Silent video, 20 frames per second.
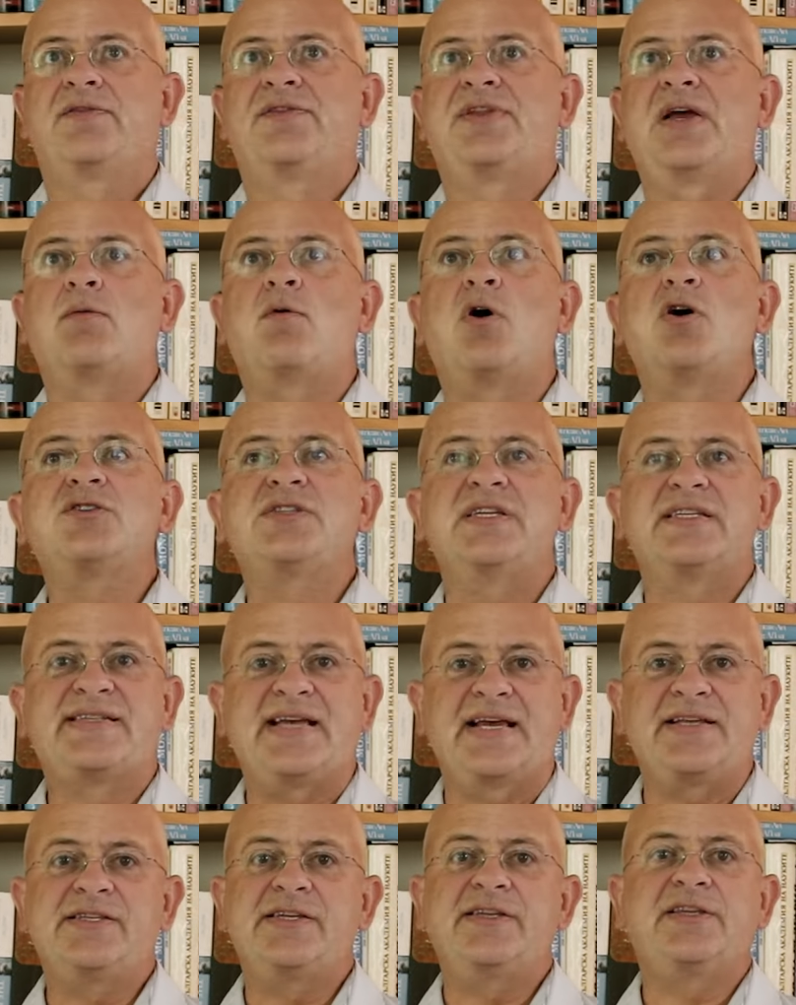there was
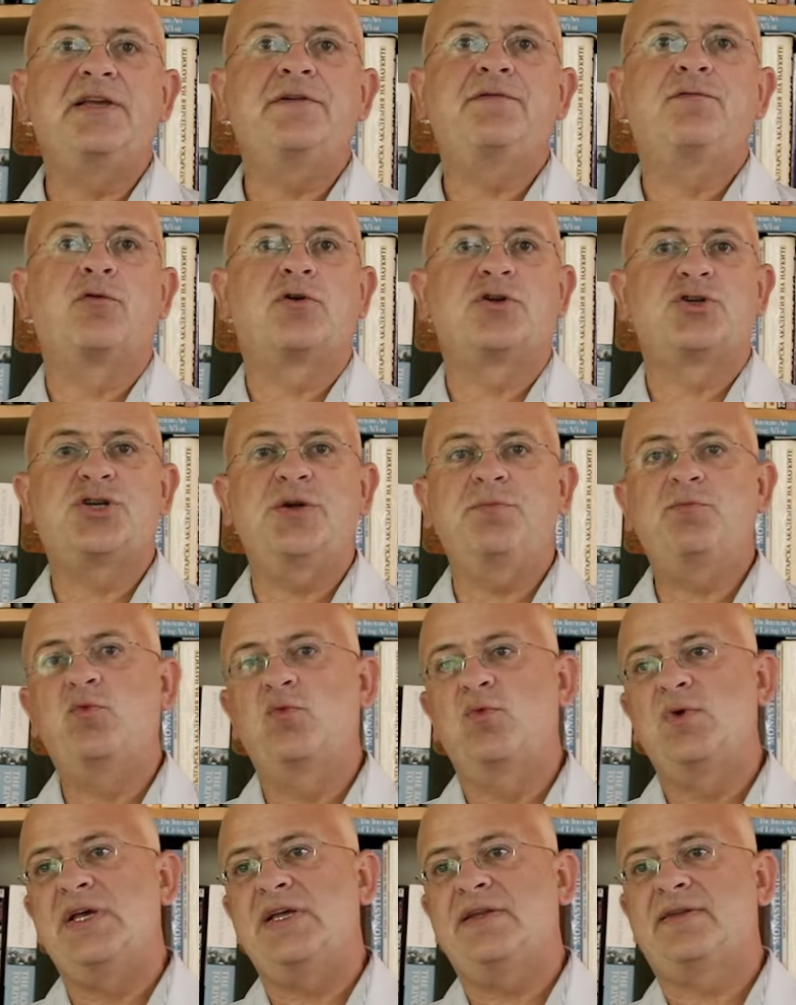necessity for a ship
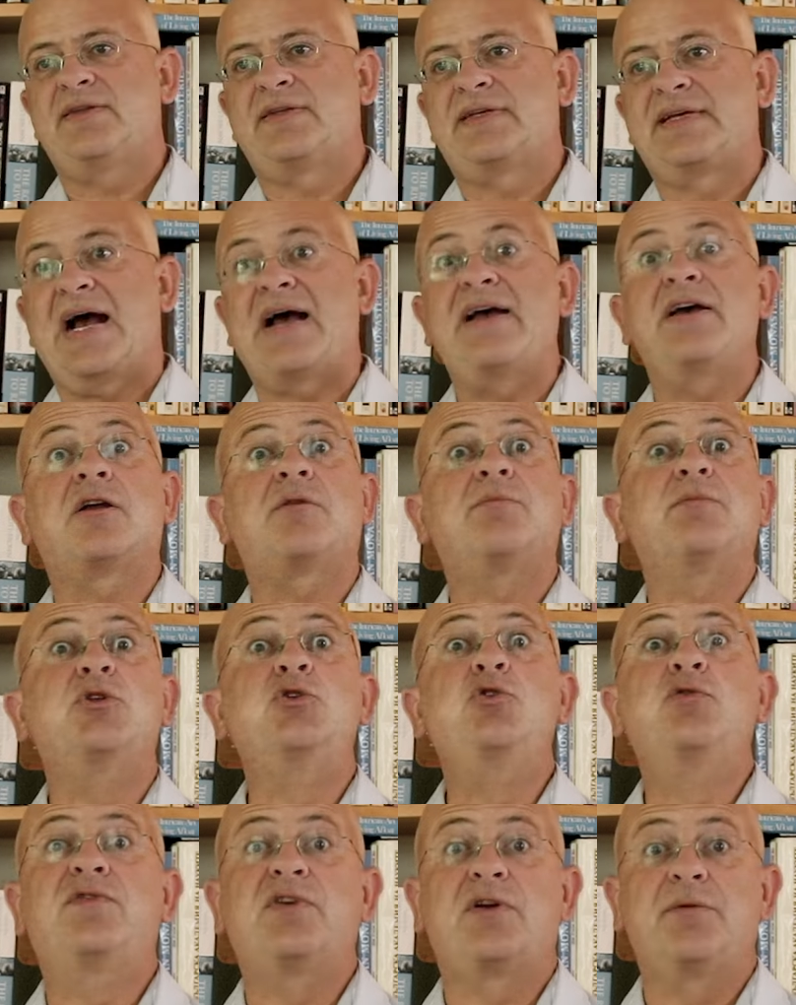with higher
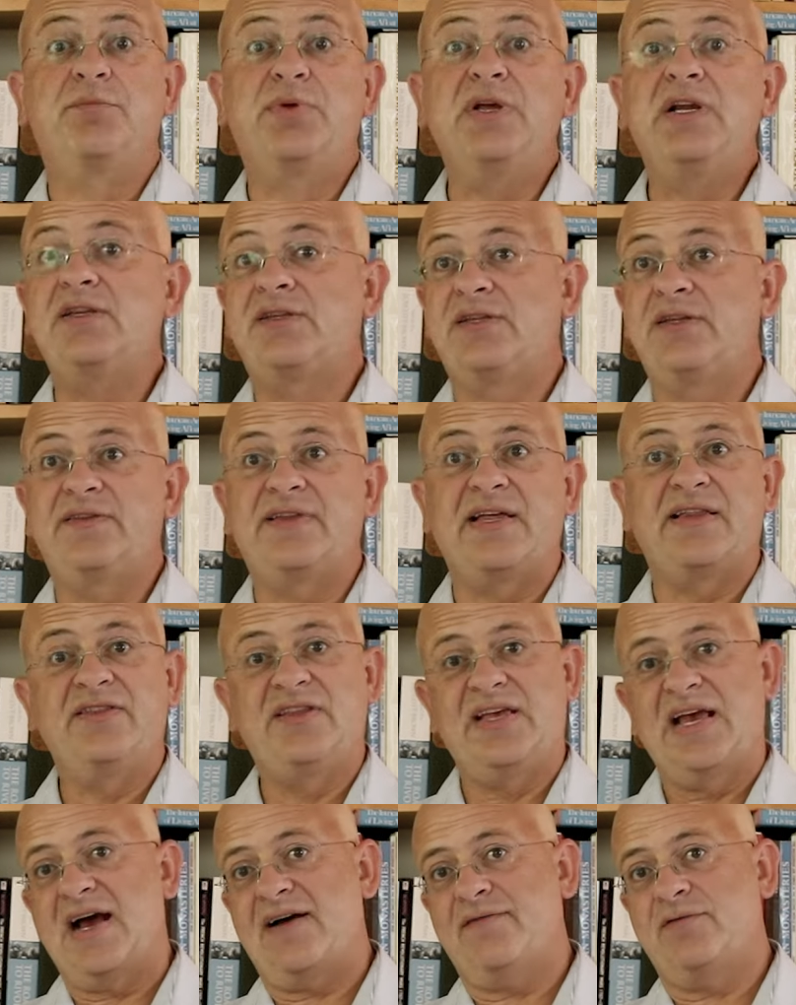maneuverability than
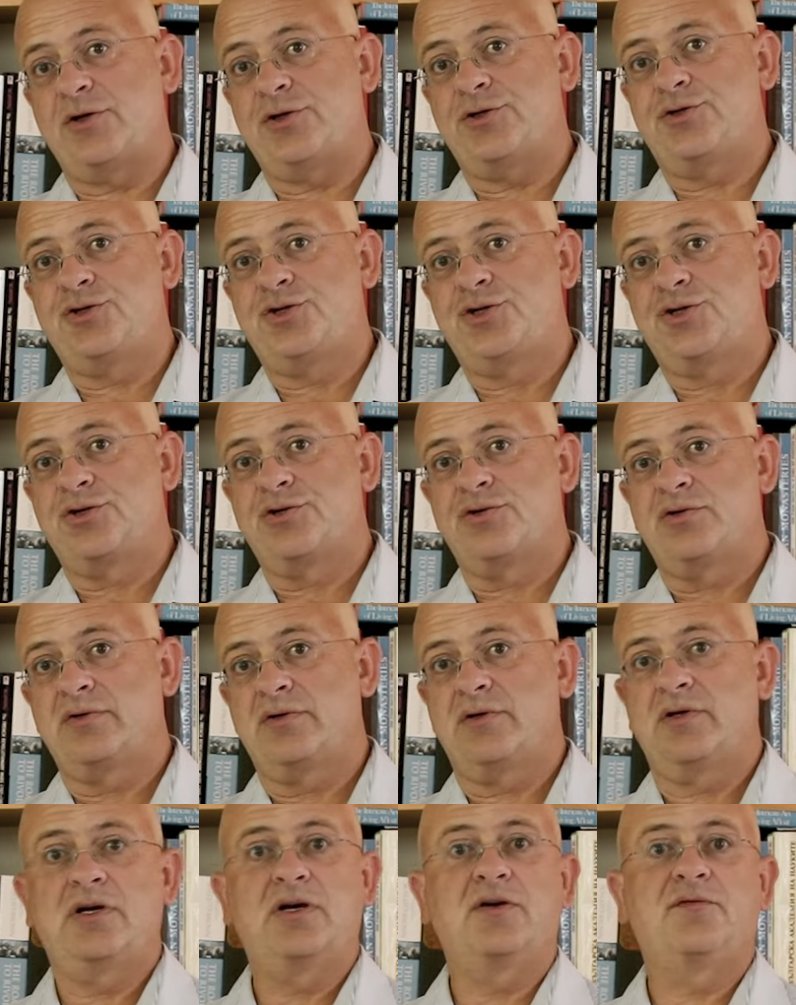the average
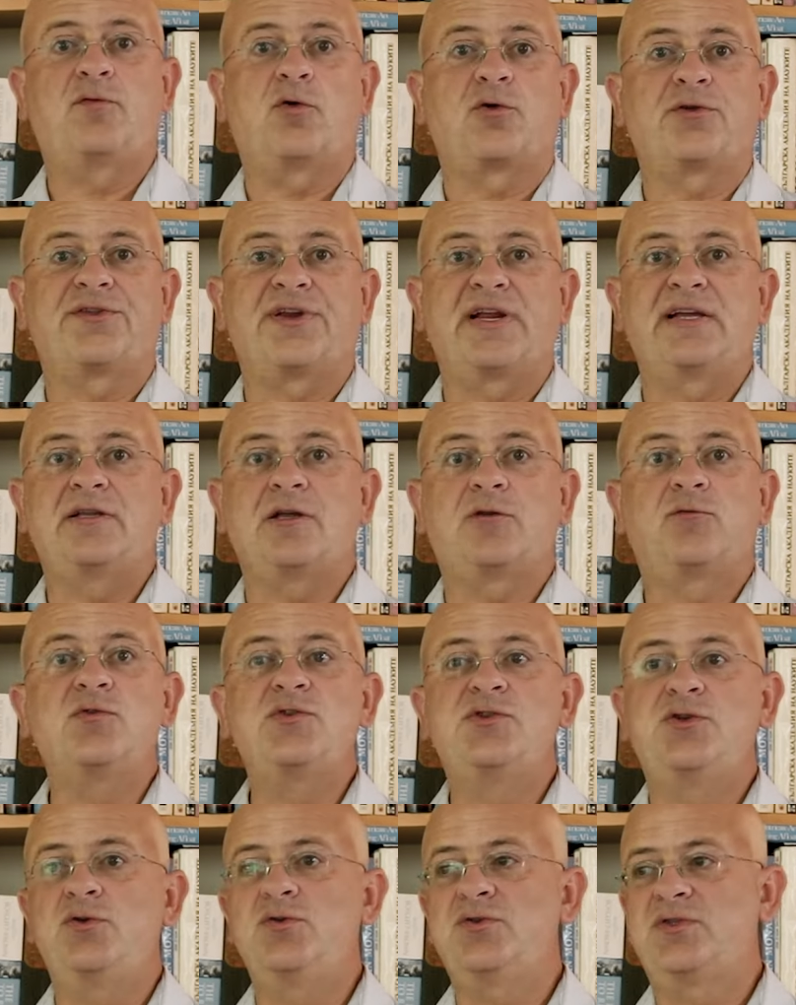fourth rate that
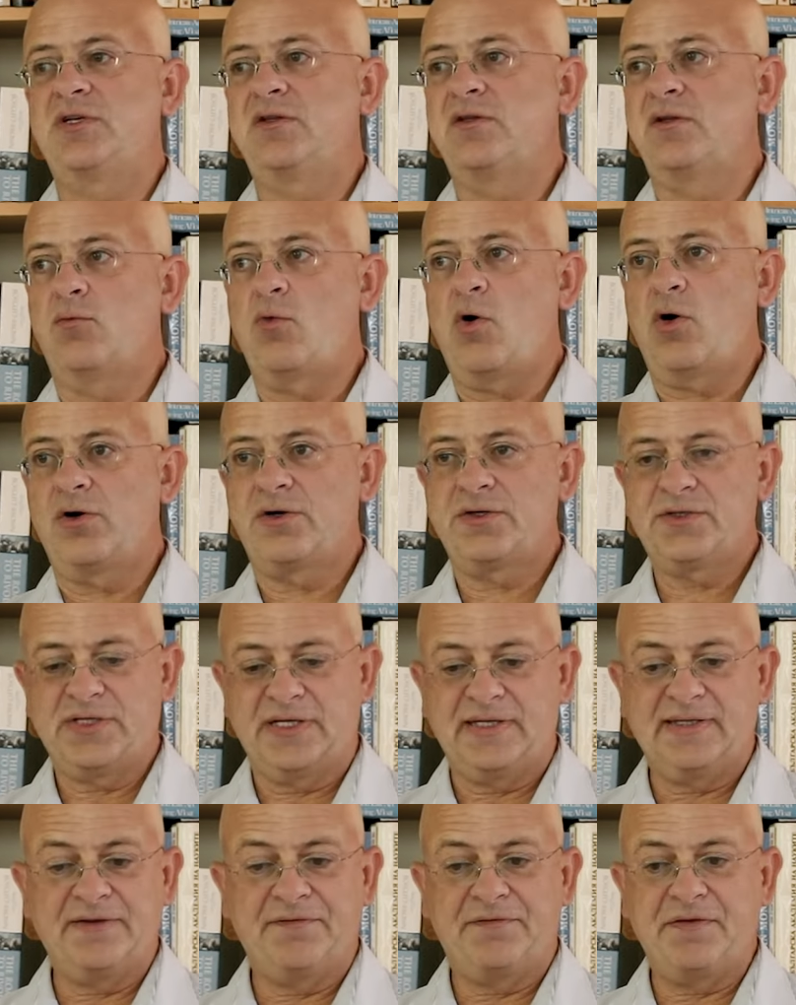was used in the wars
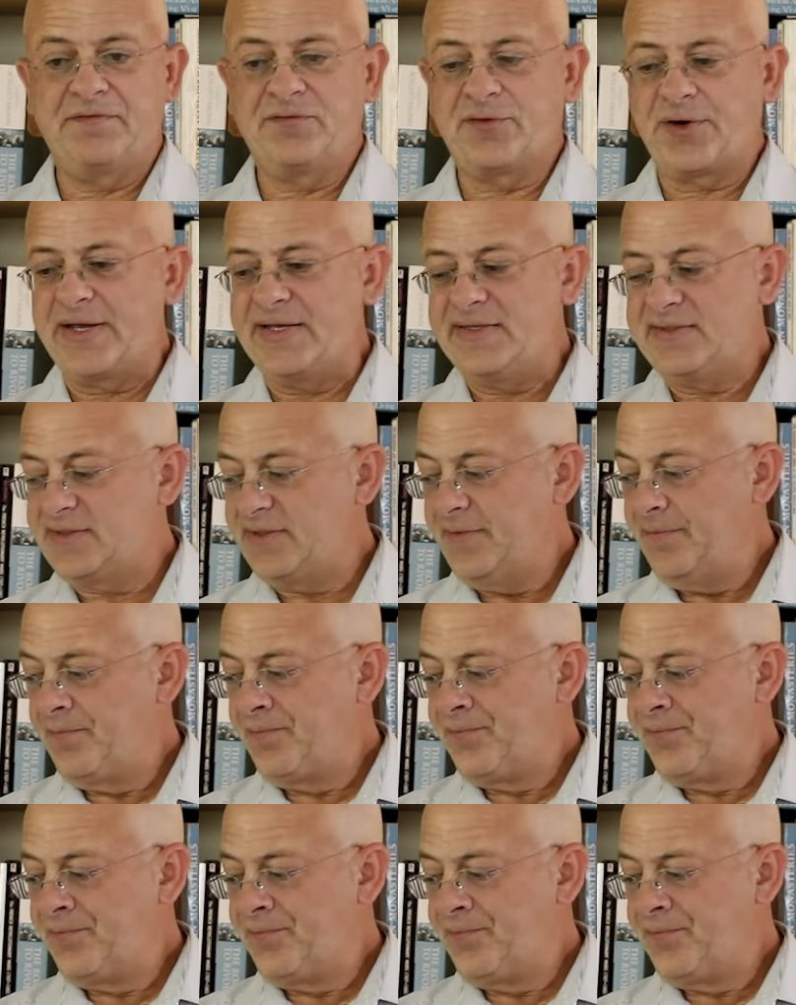and the fifth rates.